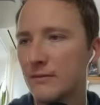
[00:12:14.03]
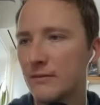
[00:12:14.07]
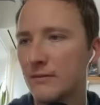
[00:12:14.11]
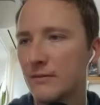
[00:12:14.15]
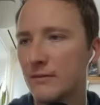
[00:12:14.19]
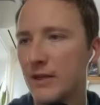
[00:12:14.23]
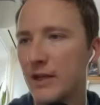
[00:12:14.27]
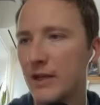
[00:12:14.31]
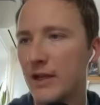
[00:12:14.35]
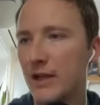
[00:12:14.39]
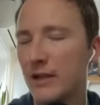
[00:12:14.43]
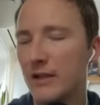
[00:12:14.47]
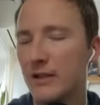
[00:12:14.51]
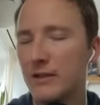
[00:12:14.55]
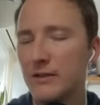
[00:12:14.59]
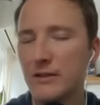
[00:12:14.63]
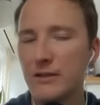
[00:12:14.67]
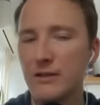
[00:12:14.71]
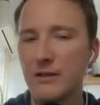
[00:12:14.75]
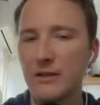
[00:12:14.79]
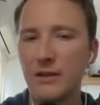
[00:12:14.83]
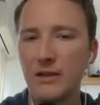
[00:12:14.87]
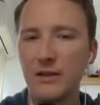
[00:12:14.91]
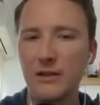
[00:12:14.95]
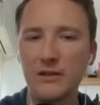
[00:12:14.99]
Yeah, because
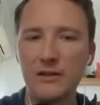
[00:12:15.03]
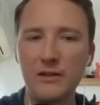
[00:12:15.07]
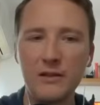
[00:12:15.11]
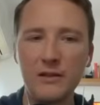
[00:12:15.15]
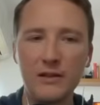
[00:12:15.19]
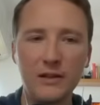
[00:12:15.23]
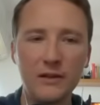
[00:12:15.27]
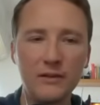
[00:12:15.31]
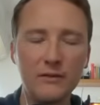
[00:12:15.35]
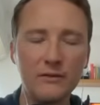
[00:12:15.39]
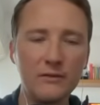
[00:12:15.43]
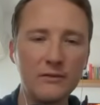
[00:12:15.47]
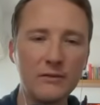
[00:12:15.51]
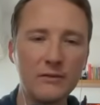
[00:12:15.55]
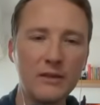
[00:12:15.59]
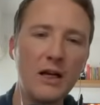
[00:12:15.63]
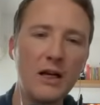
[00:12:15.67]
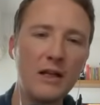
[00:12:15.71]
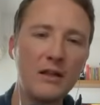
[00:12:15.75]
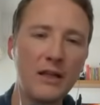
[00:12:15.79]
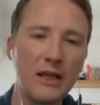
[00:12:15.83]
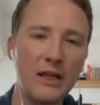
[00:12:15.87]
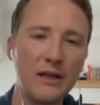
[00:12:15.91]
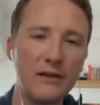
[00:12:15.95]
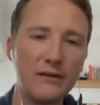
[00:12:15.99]
it's like, a
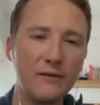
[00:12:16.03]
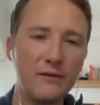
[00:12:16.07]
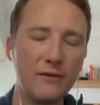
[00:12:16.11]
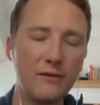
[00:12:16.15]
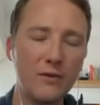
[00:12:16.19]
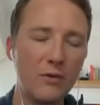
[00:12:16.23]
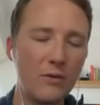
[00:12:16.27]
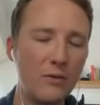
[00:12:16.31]
lot of